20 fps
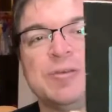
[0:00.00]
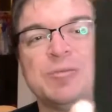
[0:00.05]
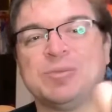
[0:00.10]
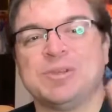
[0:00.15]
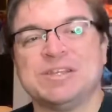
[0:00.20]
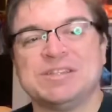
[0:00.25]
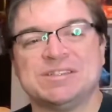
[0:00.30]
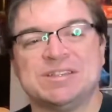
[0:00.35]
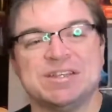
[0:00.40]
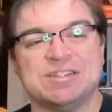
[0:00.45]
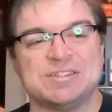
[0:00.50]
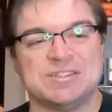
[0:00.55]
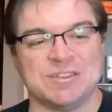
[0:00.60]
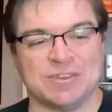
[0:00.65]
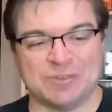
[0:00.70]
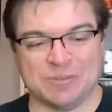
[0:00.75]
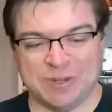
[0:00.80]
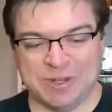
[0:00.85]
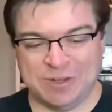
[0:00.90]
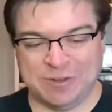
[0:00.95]
PlayStation
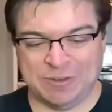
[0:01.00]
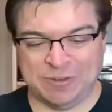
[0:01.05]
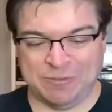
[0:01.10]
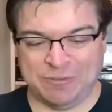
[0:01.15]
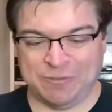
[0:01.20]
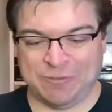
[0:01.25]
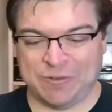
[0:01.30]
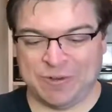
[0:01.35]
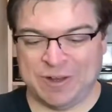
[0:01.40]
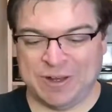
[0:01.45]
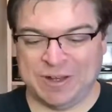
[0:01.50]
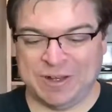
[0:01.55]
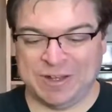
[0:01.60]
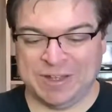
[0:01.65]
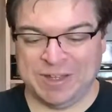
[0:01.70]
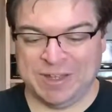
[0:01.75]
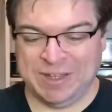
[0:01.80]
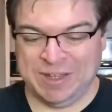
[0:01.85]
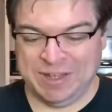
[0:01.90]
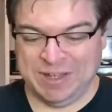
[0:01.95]
3 on the front.
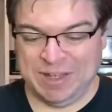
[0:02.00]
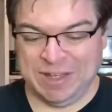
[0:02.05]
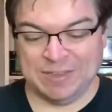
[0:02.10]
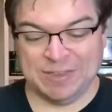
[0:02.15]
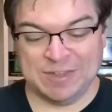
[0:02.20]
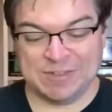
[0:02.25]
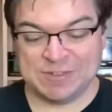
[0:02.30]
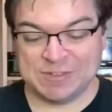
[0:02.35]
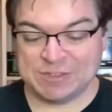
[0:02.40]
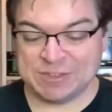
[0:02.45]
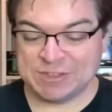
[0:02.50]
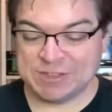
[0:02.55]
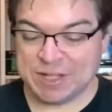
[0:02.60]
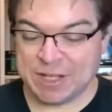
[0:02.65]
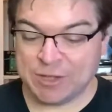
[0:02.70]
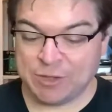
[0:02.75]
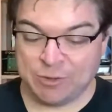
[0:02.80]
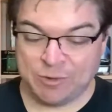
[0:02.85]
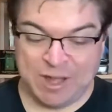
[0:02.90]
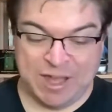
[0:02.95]
And this is just
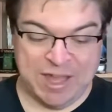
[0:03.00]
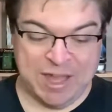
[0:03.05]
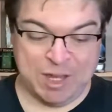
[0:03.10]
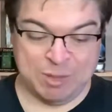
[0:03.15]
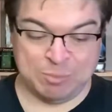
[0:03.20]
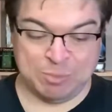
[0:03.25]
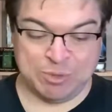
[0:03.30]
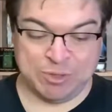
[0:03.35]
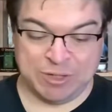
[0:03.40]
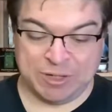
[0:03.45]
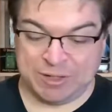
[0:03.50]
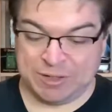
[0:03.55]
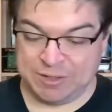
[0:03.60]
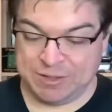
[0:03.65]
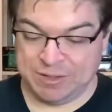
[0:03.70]
like a little ad book.